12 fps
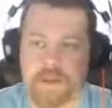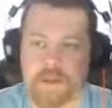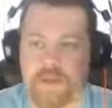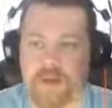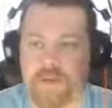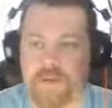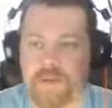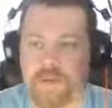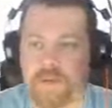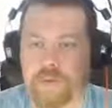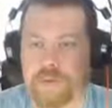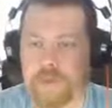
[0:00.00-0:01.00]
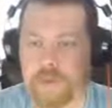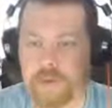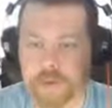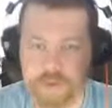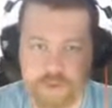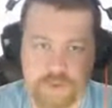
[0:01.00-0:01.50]
Although in
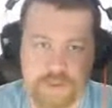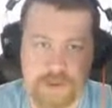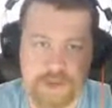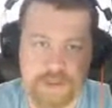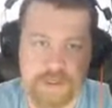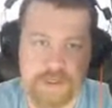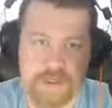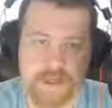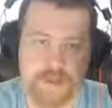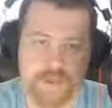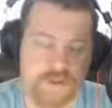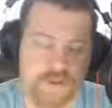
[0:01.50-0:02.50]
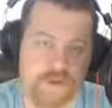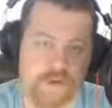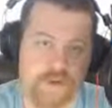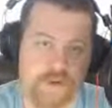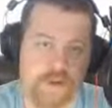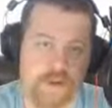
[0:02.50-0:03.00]
retrospect, I have
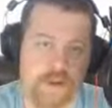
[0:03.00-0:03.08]
discovered